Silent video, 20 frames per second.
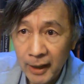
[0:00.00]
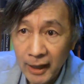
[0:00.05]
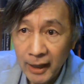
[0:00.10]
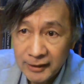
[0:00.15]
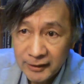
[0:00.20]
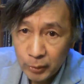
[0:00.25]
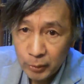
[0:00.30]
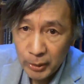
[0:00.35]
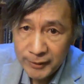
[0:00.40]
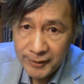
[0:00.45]

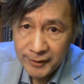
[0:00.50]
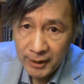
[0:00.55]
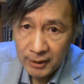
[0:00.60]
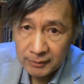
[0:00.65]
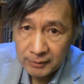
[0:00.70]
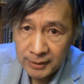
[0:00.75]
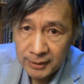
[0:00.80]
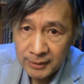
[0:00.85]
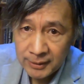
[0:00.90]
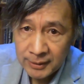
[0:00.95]
As a
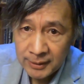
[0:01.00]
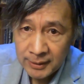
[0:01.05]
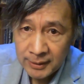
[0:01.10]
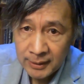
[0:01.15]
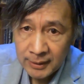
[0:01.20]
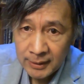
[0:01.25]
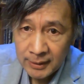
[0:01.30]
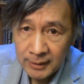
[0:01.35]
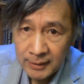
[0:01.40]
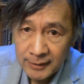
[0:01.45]
result,
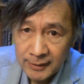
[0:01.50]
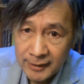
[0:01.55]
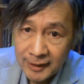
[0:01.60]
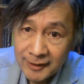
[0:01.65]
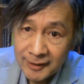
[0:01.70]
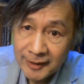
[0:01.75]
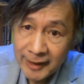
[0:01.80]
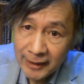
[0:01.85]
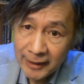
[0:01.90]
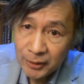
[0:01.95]
the
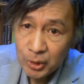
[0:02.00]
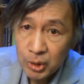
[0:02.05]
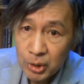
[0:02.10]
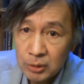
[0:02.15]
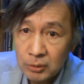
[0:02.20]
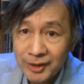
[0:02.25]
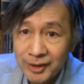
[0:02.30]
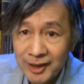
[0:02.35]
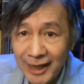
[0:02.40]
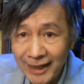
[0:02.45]

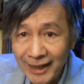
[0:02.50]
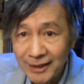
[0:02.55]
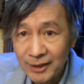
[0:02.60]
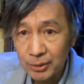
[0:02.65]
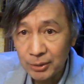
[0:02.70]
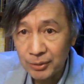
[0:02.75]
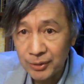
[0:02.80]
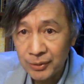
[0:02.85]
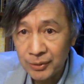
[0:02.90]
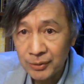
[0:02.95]
natural
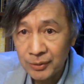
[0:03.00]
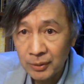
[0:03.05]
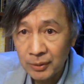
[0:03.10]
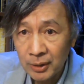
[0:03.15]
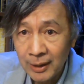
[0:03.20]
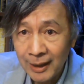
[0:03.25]
channels